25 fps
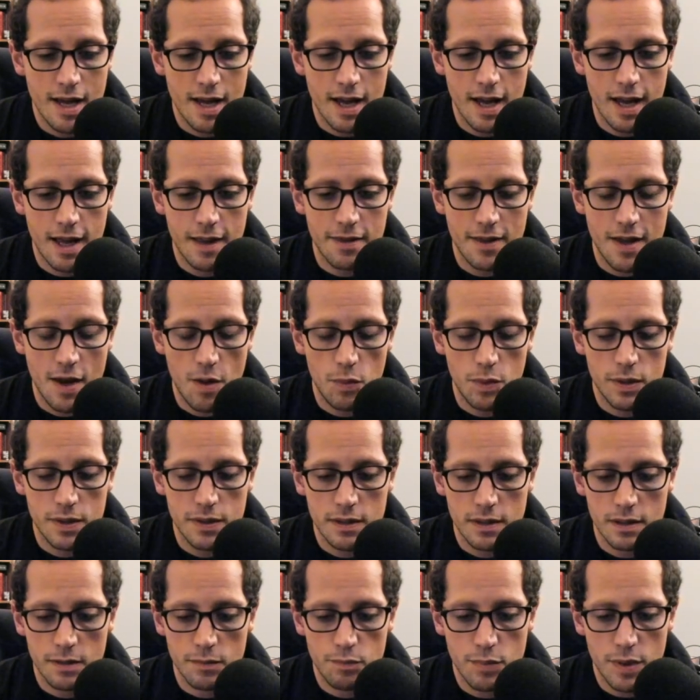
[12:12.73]
That one's
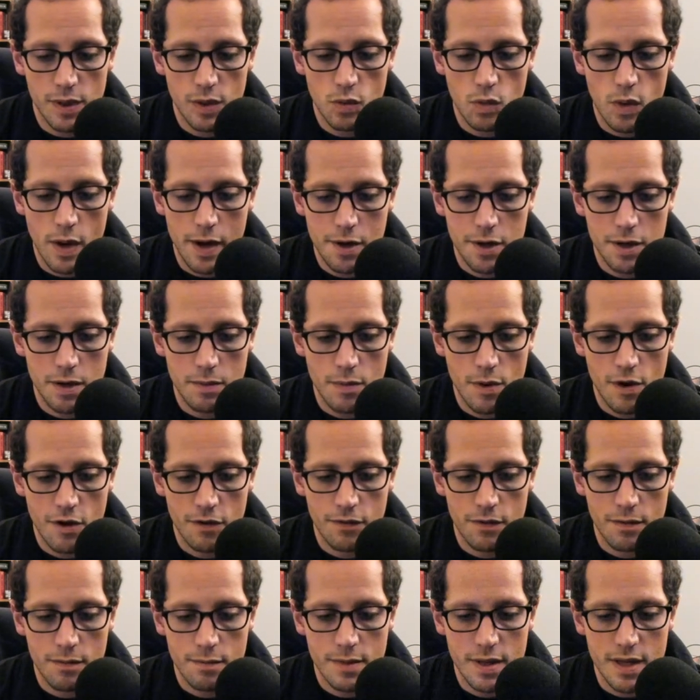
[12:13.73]
a big question mark
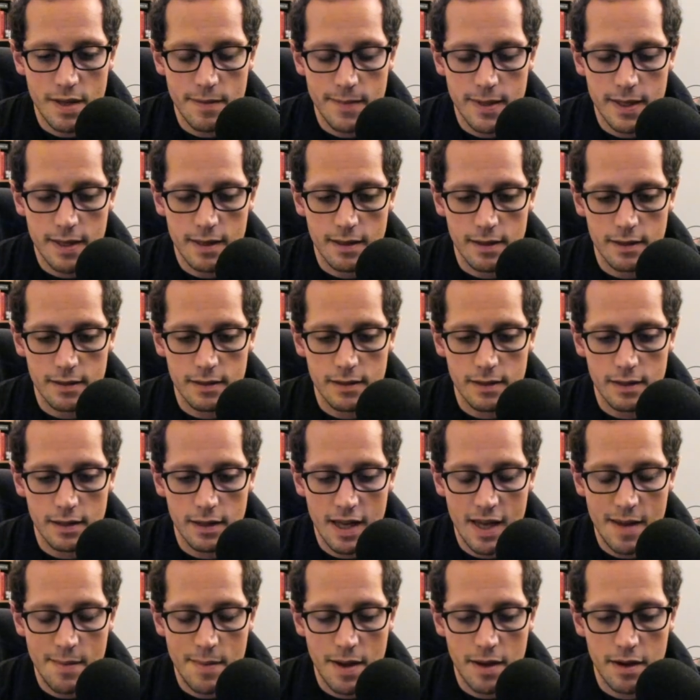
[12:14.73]
for me because it
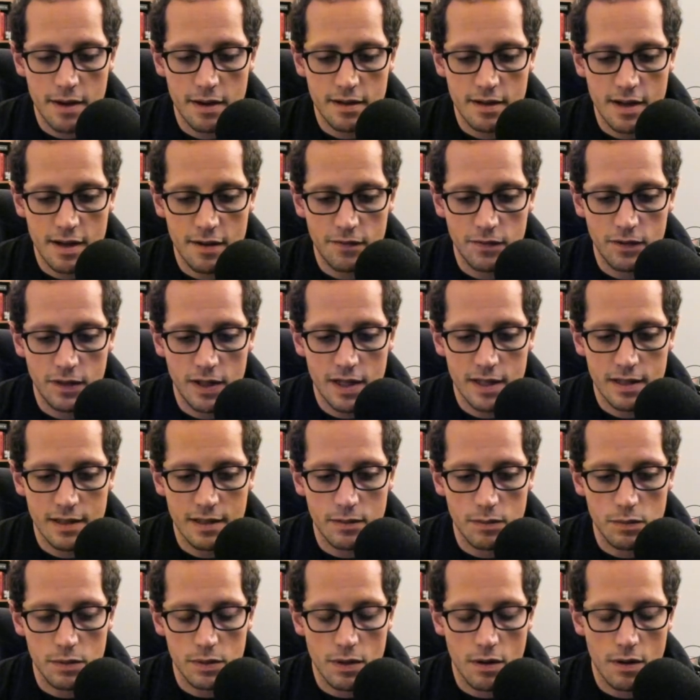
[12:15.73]
came out on Netflix.
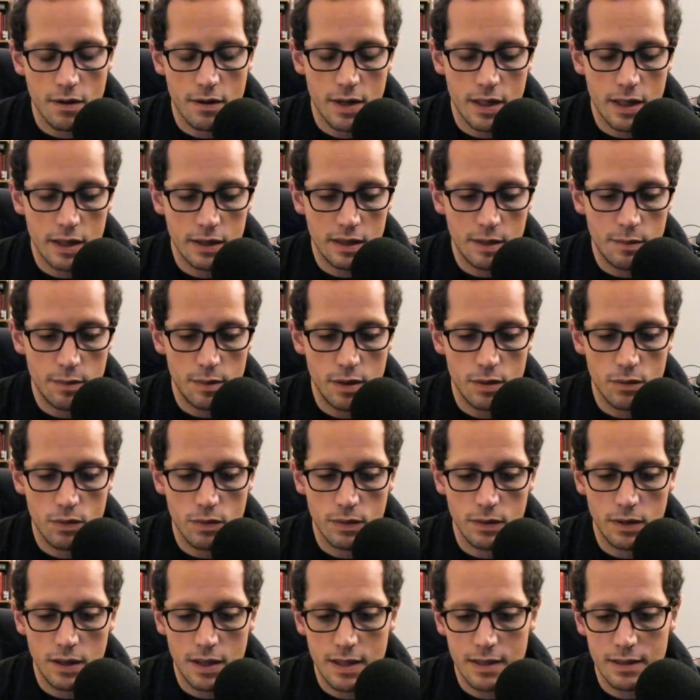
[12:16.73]
It was already on limited
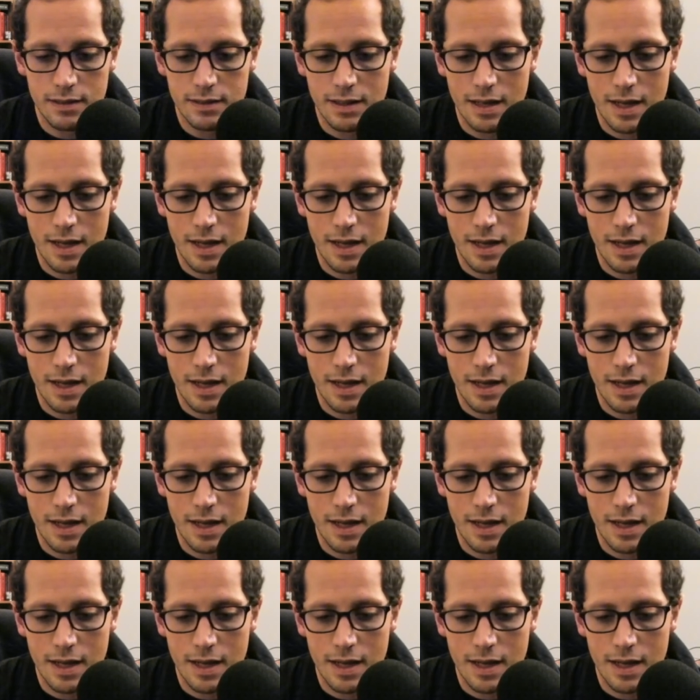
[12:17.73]
release.